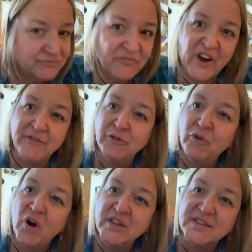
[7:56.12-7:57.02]
Five of
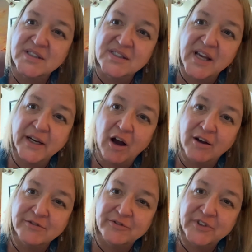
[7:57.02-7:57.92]
Wands is like
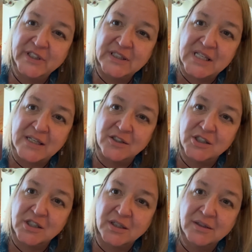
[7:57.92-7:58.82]
conflict,
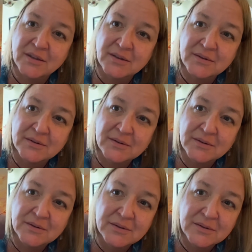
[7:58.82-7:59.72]
tension.
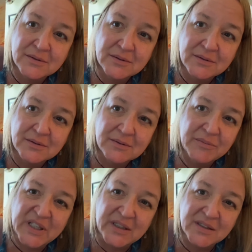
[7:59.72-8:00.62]

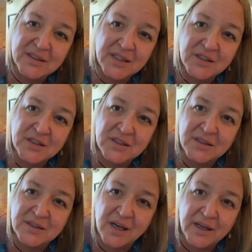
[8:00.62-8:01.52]
But it looks like
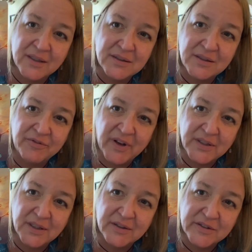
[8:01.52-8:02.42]
she's
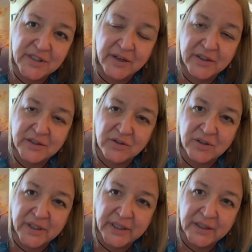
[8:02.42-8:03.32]
defending her
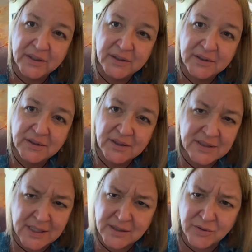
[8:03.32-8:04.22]
territory,
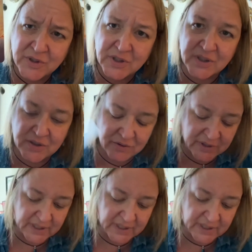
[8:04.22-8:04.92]
because that's what she's doing